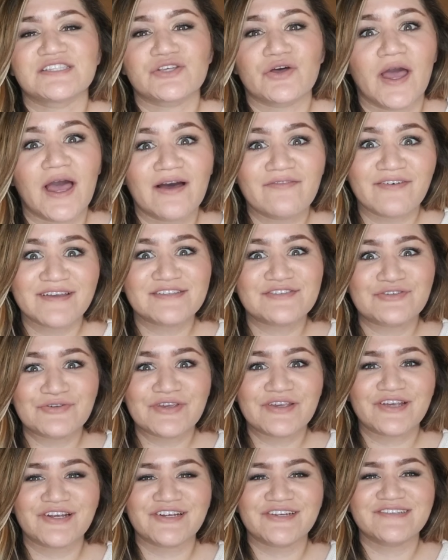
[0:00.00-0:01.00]
So I have like 2
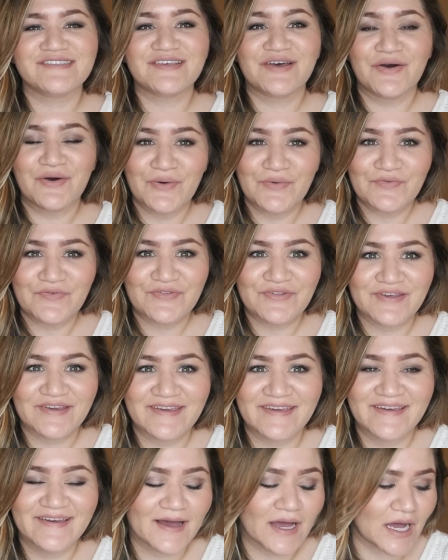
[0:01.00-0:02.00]
years,
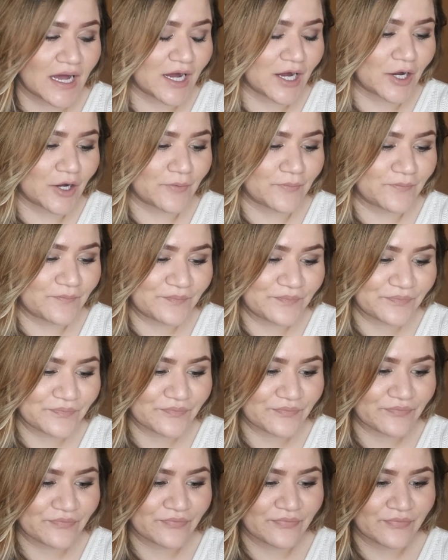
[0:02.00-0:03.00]
hopefully,
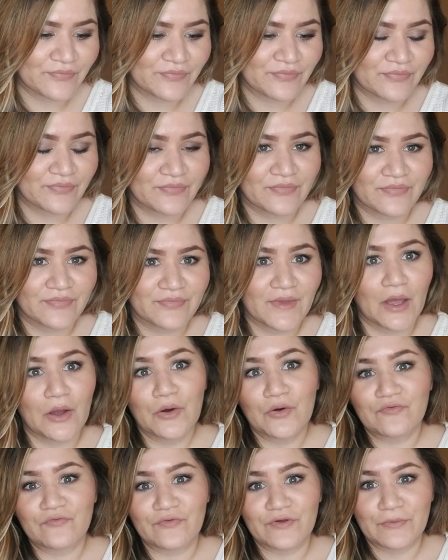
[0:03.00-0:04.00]
not
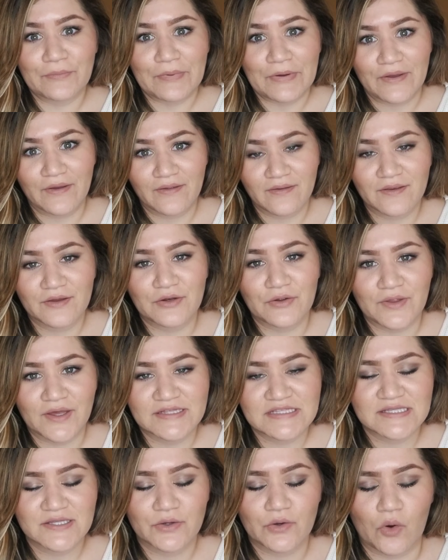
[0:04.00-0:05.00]
hopefully, but
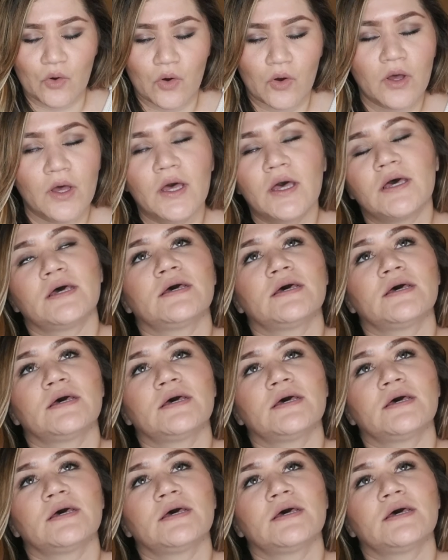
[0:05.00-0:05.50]
that's the goal.